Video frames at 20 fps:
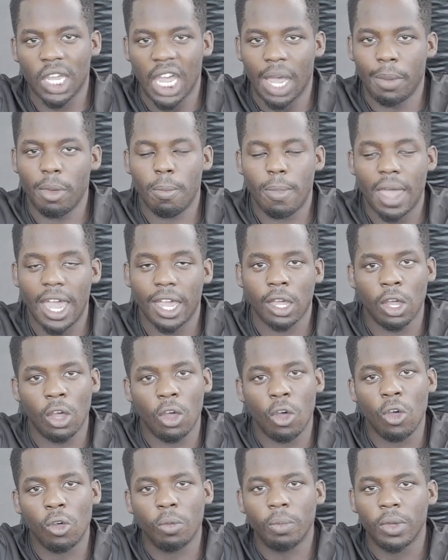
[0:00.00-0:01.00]
coming back
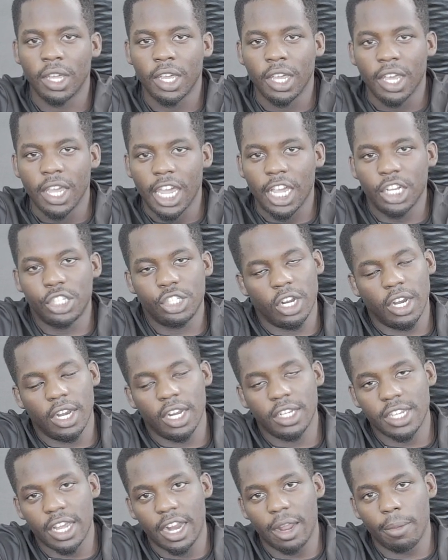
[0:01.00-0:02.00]
home and
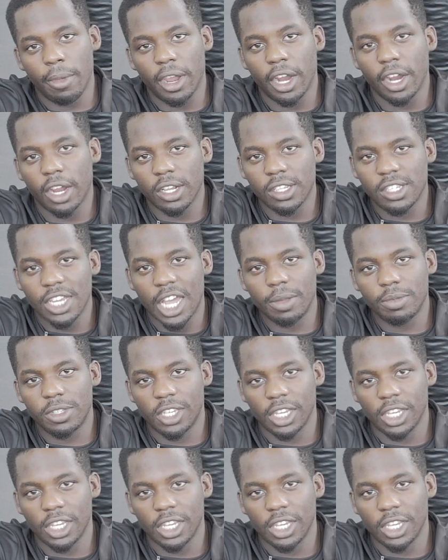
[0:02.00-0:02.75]
training as an American top